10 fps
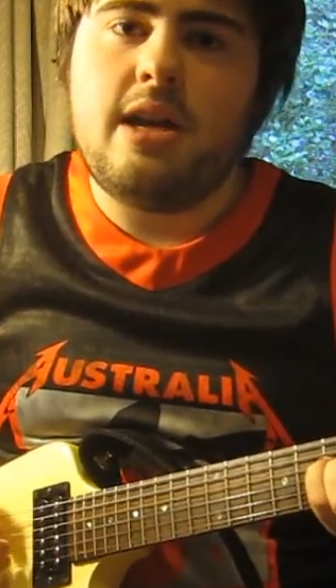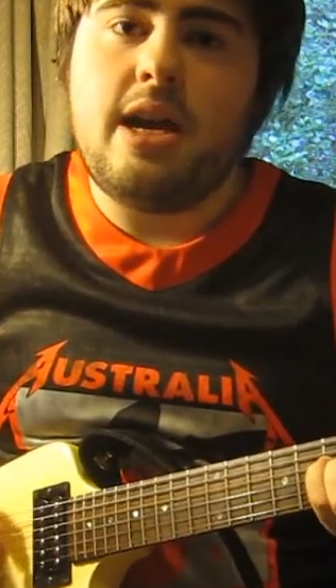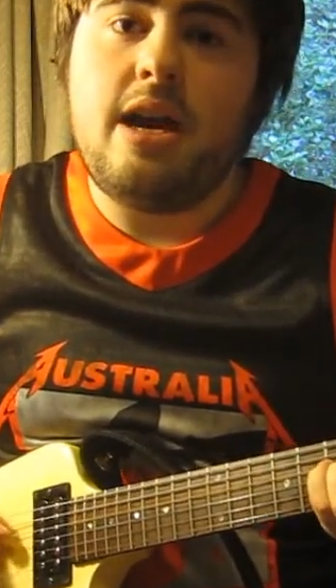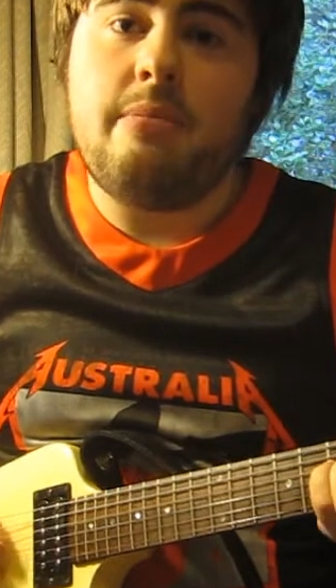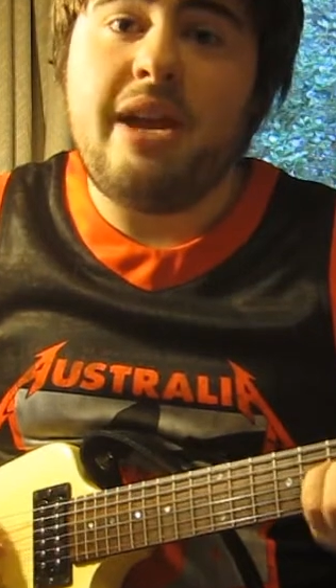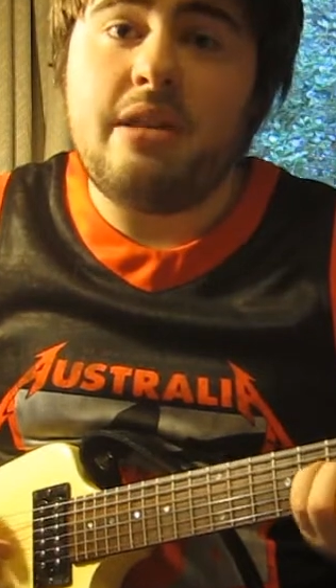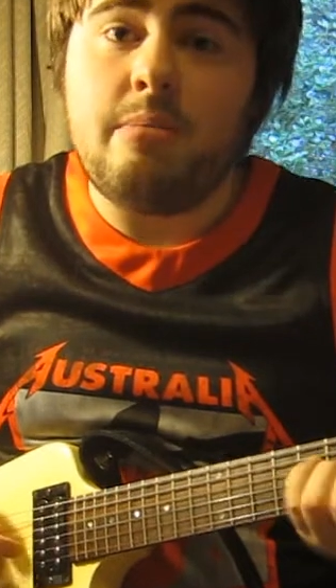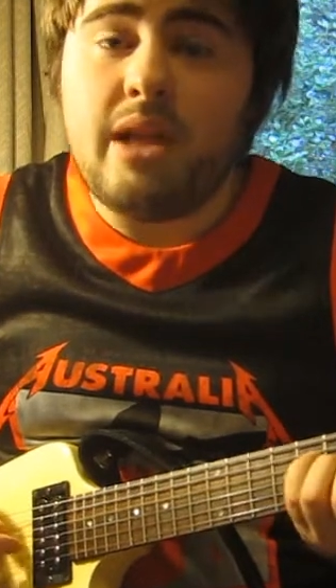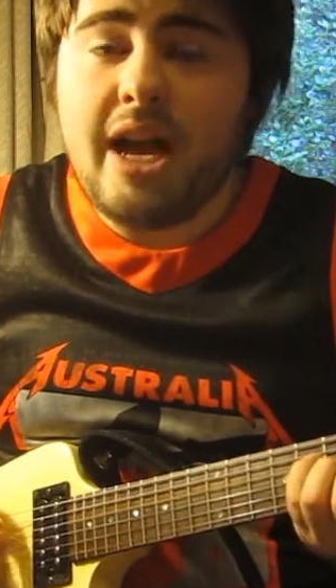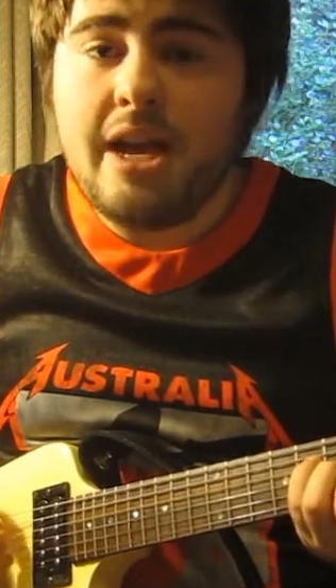um, how to
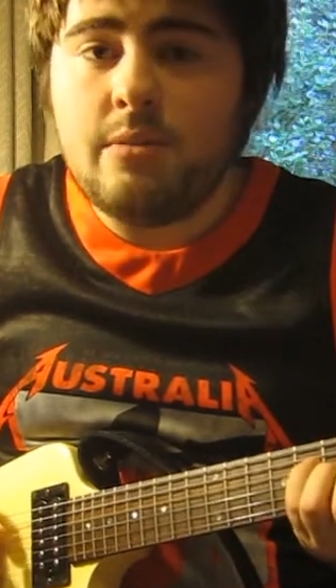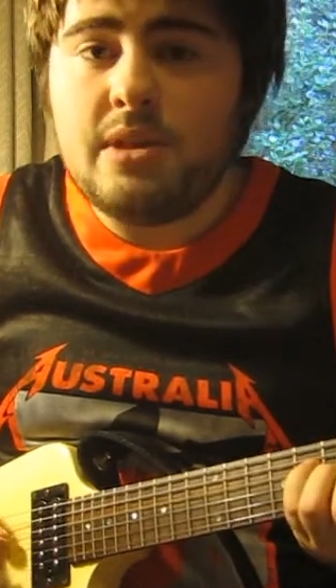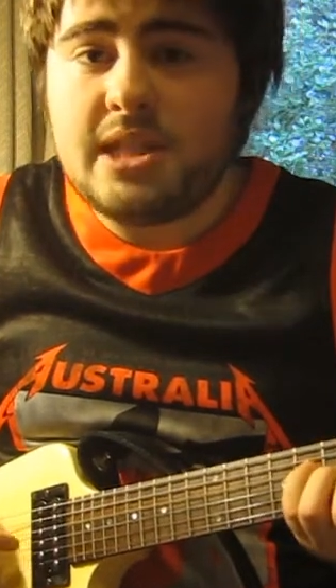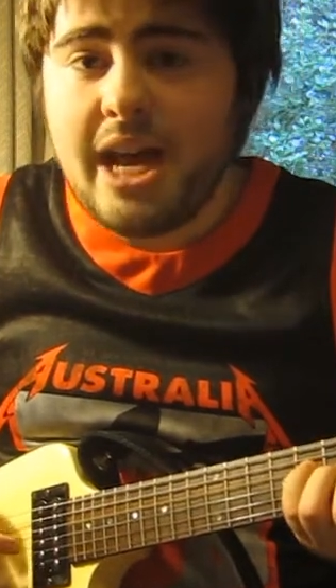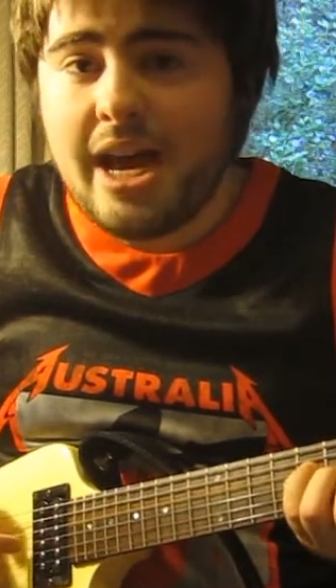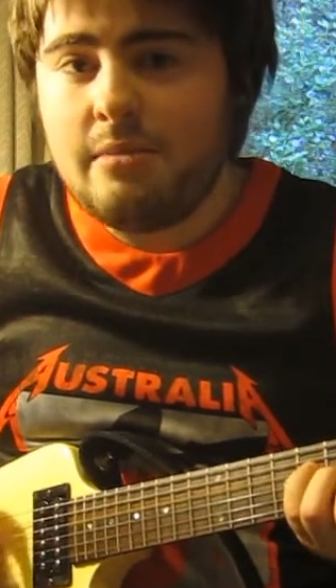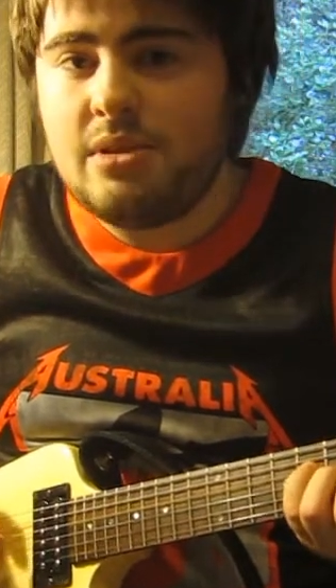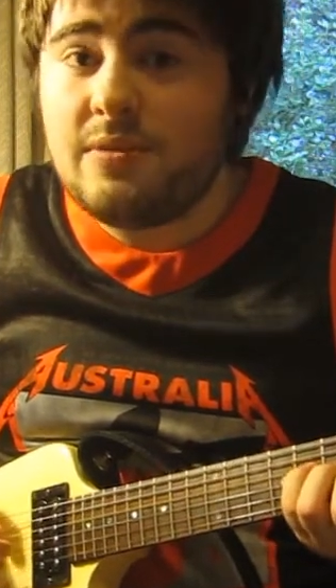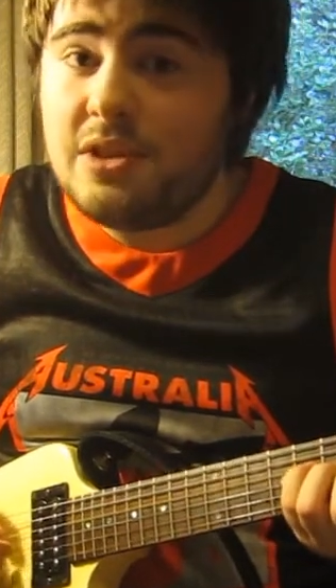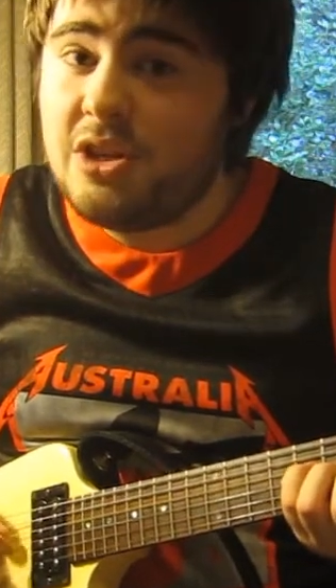play it with
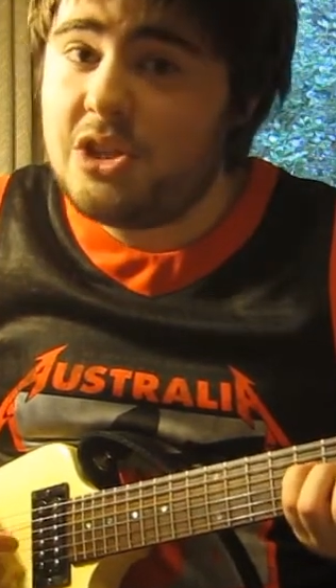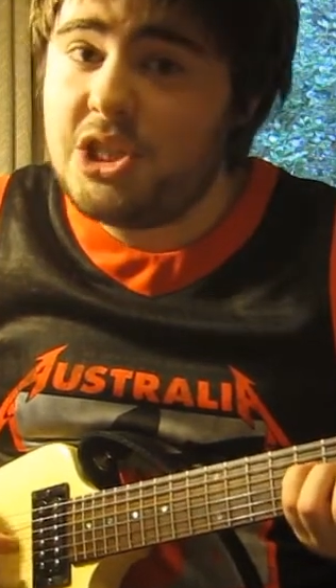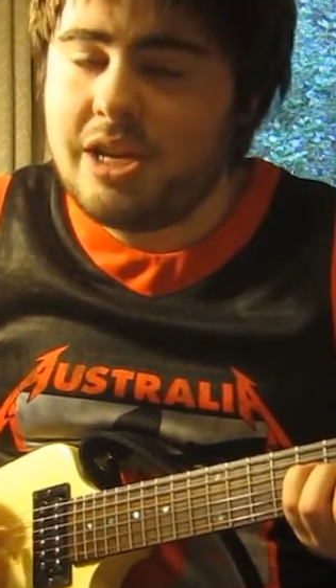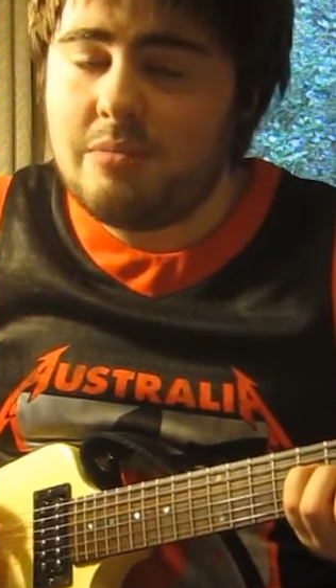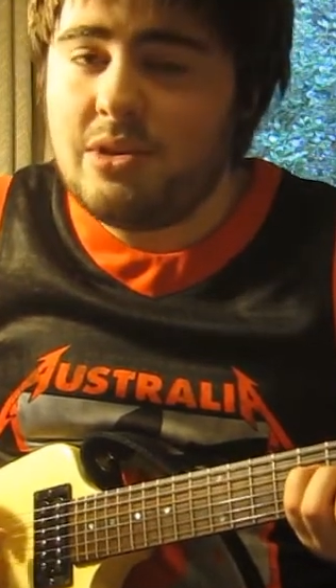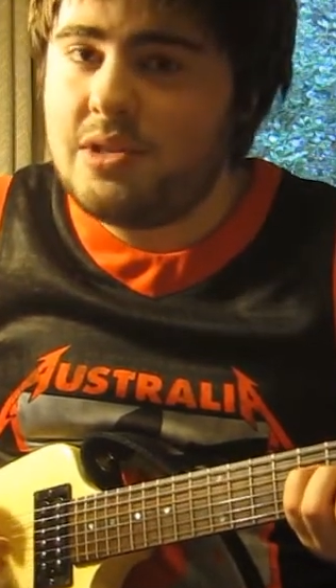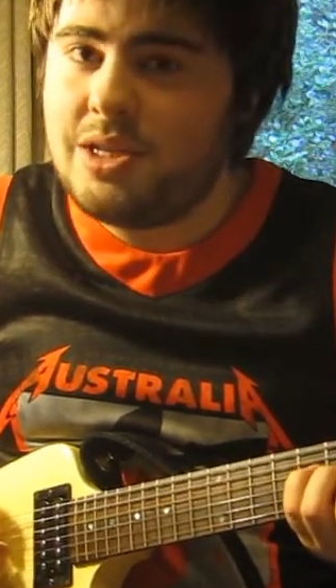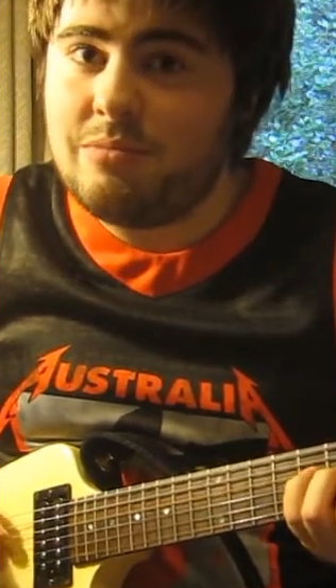tabs. If you know sheet music,